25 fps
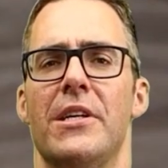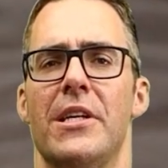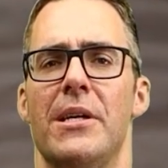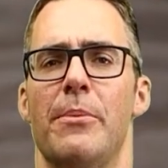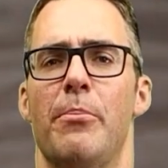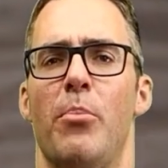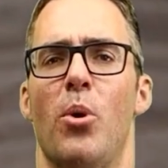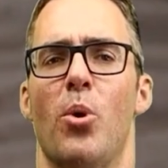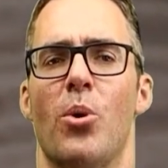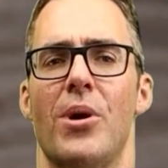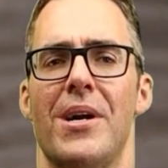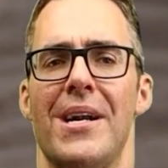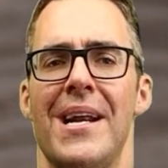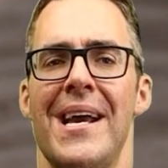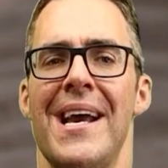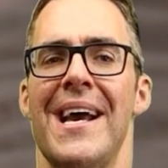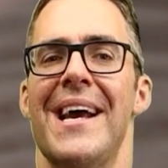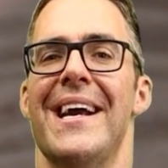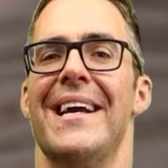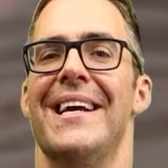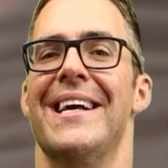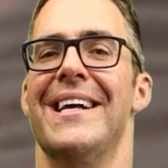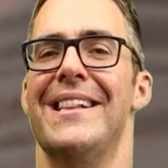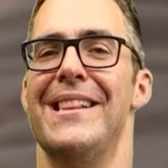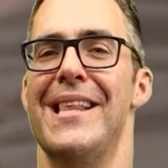very important.
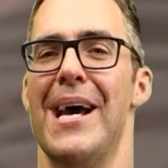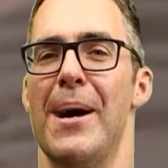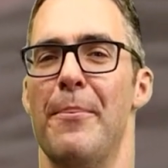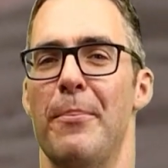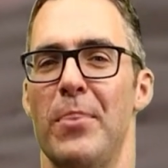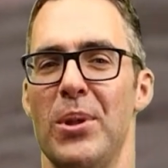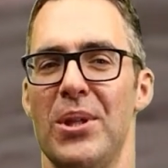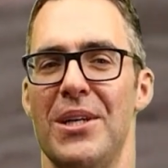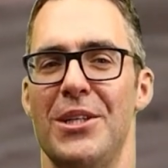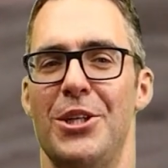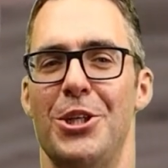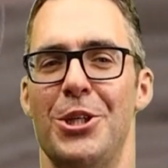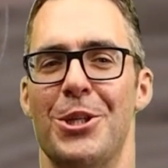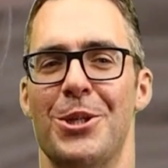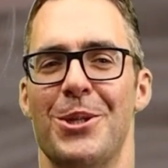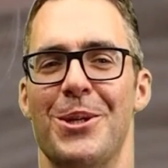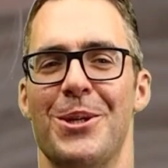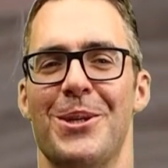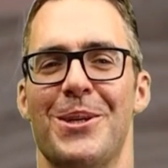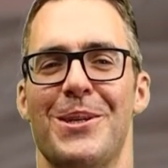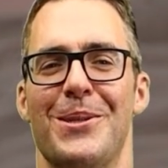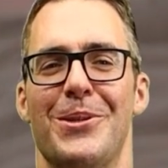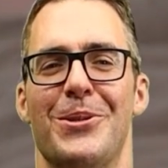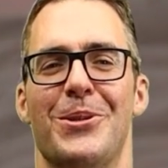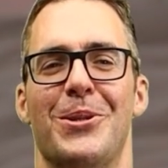Get that blood
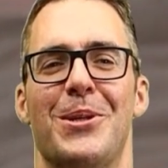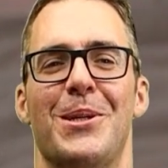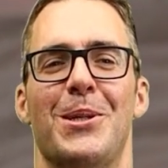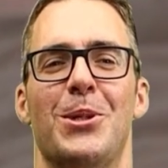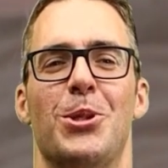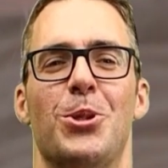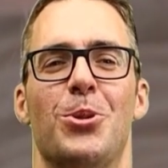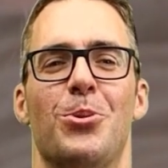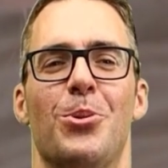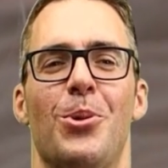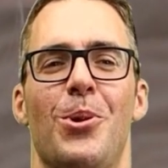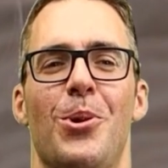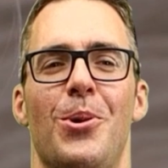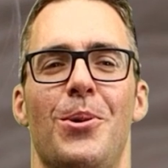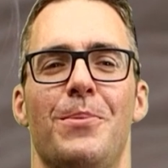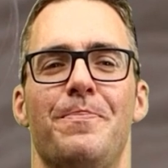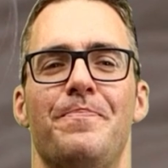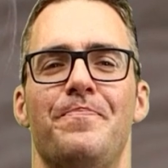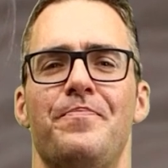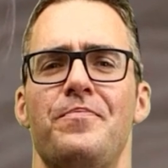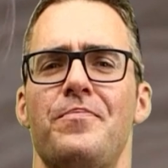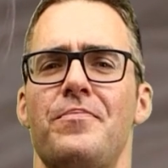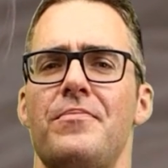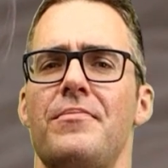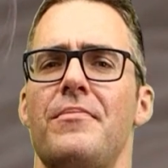sugar under
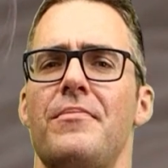control